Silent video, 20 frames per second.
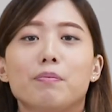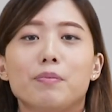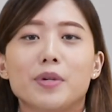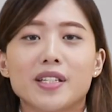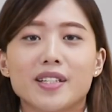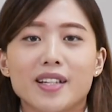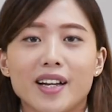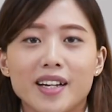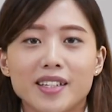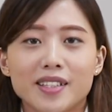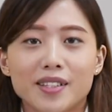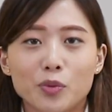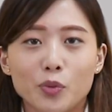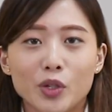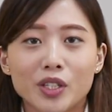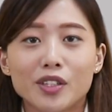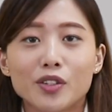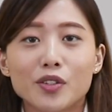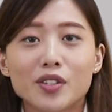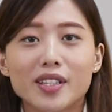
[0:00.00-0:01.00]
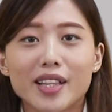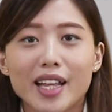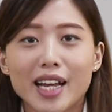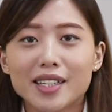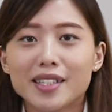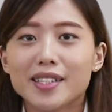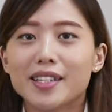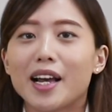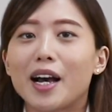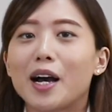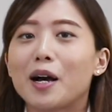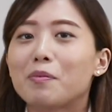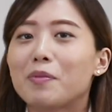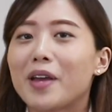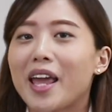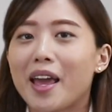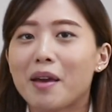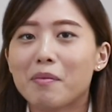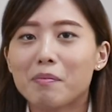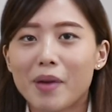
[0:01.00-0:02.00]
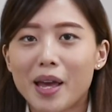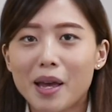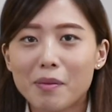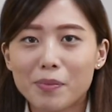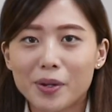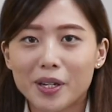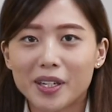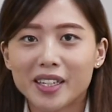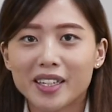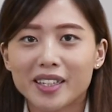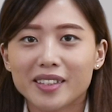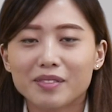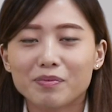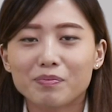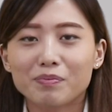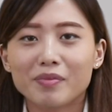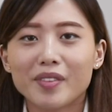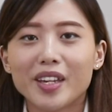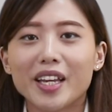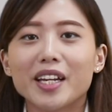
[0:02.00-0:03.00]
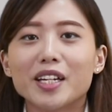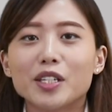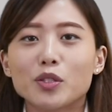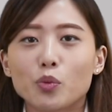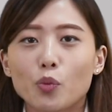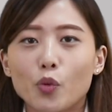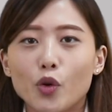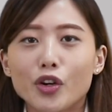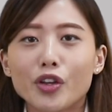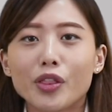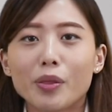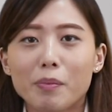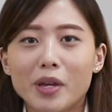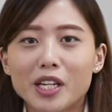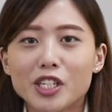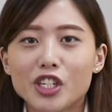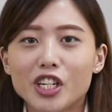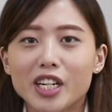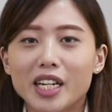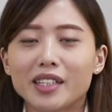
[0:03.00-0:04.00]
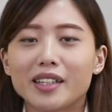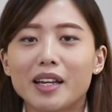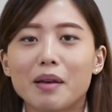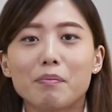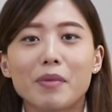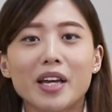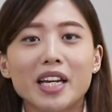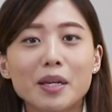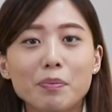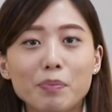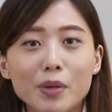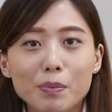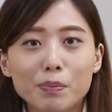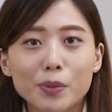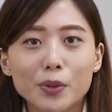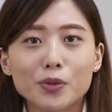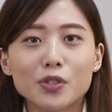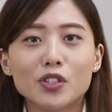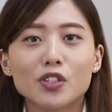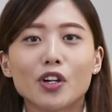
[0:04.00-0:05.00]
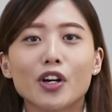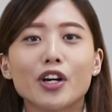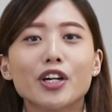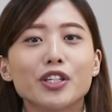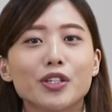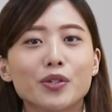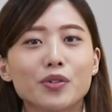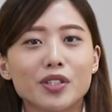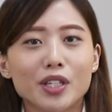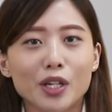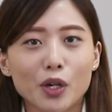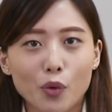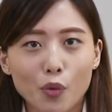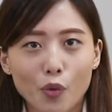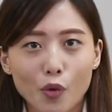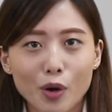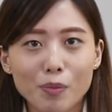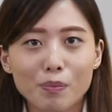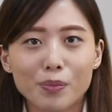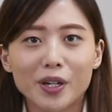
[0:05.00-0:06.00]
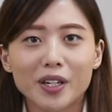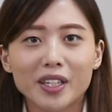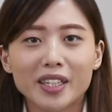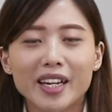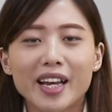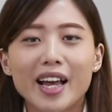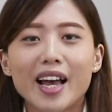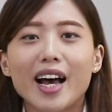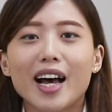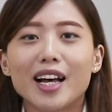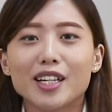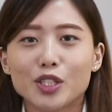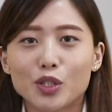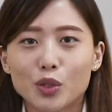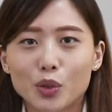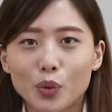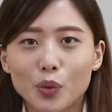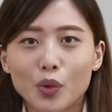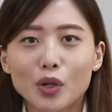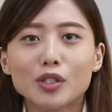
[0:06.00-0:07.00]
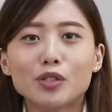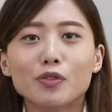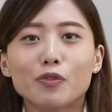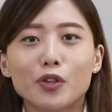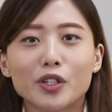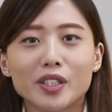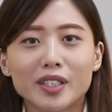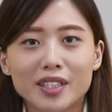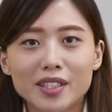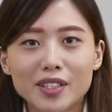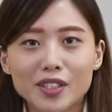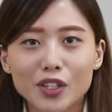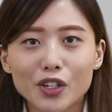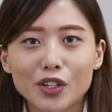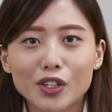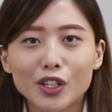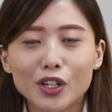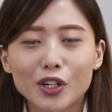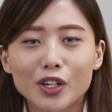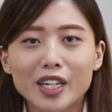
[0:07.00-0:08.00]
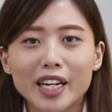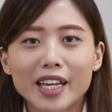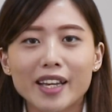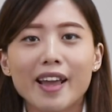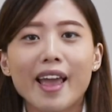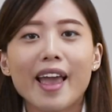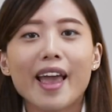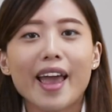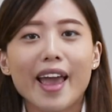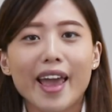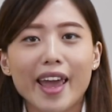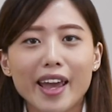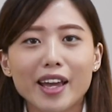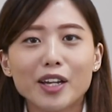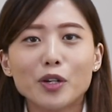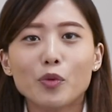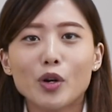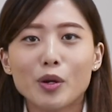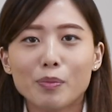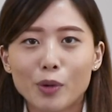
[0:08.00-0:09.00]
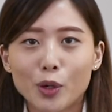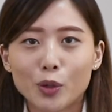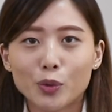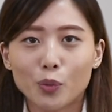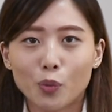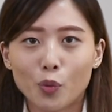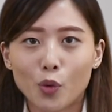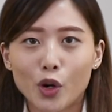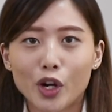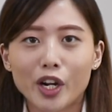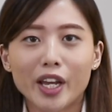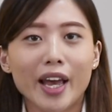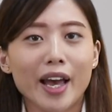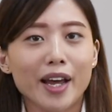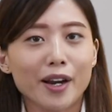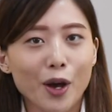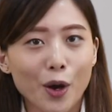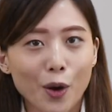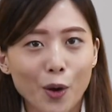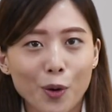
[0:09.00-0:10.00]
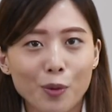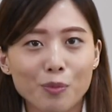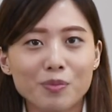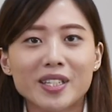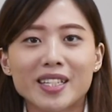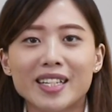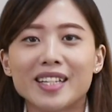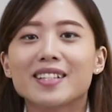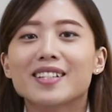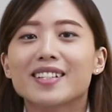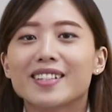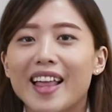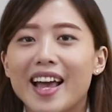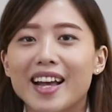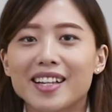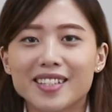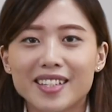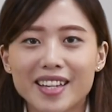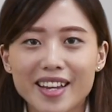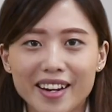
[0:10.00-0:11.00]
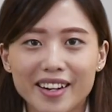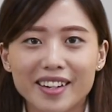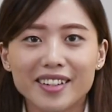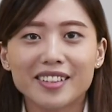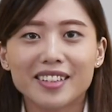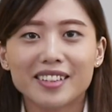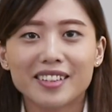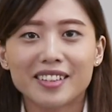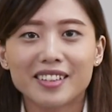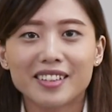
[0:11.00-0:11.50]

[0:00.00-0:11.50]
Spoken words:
Besides Windows laptop and MacBook, it is worth mentioning that many people start using Chromebook as tools for distance learning and remote work at home since last year.